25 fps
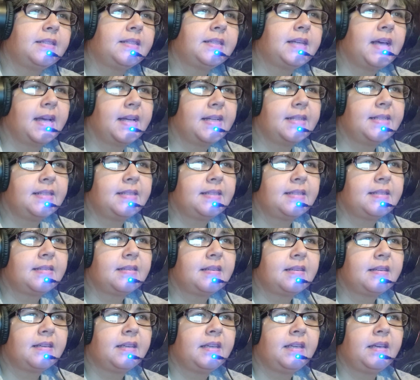
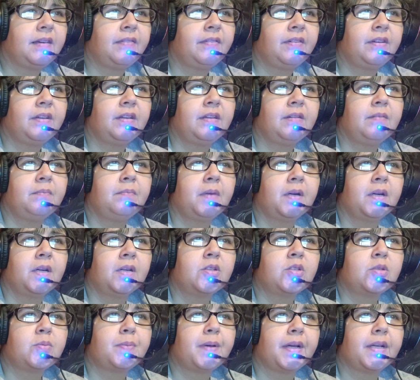sense given Mark
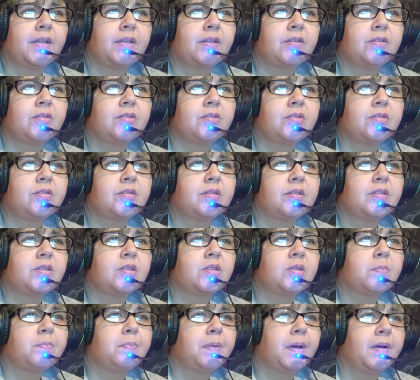Spector's
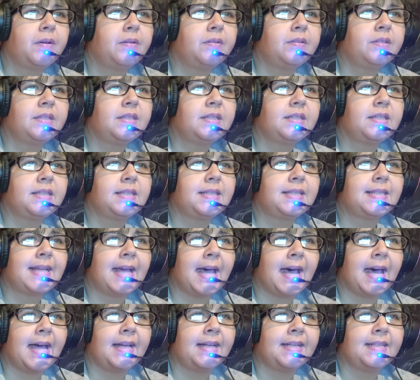supposed
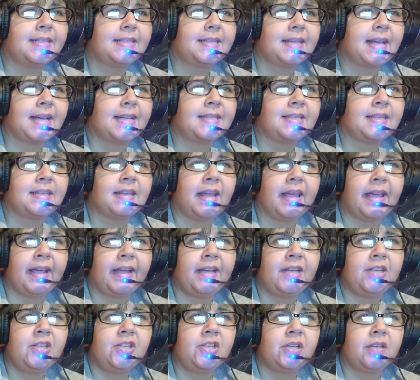status as an
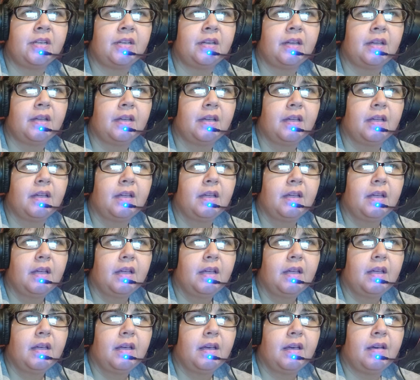agent
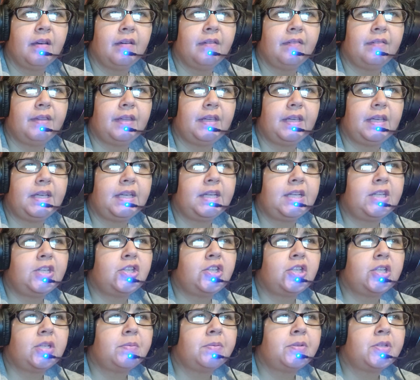of the
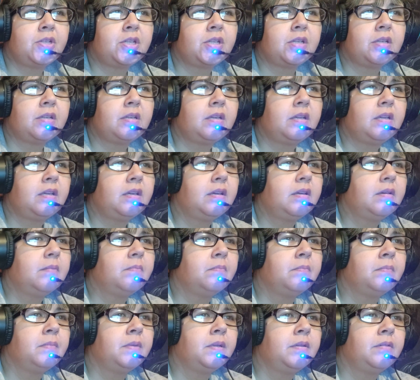Egyptian
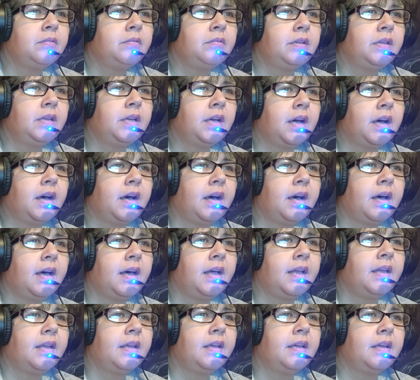moon
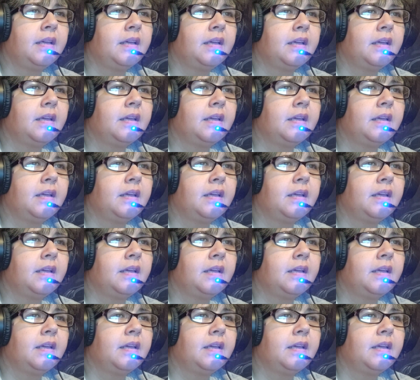god